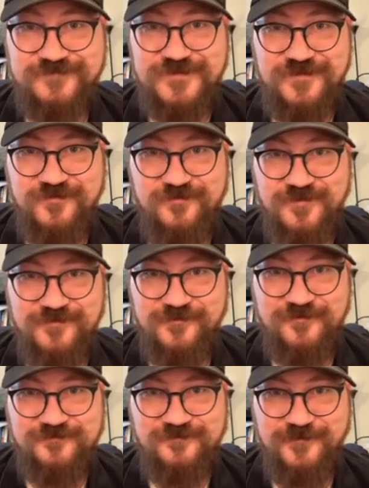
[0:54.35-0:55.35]
dumb
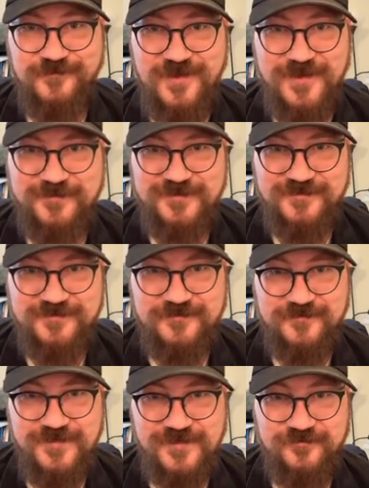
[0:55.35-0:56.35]
little
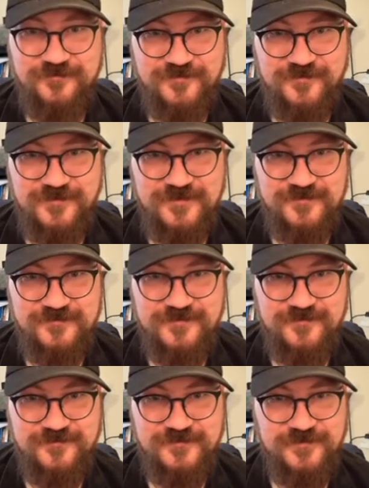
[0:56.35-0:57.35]
floppity electric thing
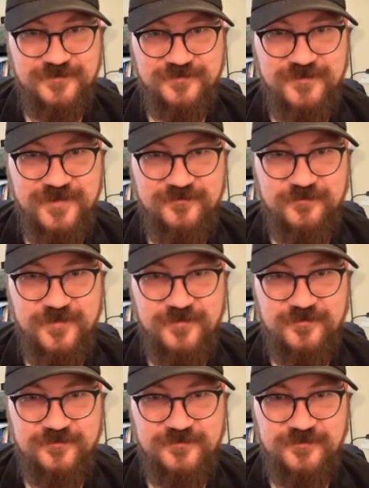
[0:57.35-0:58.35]
gives a lot of
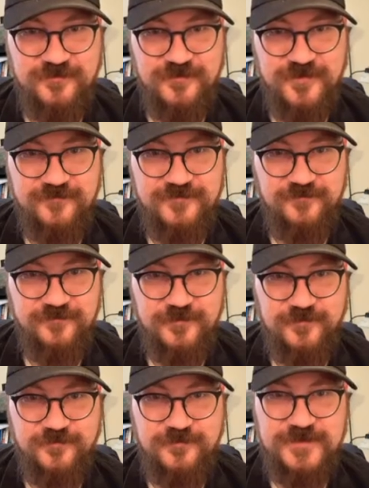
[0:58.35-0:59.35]
problems to a lot of different
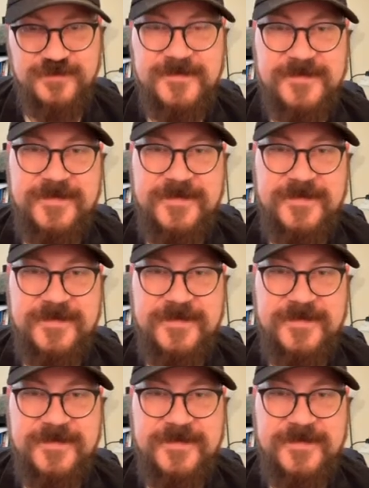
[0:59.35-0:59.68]
Pokemon.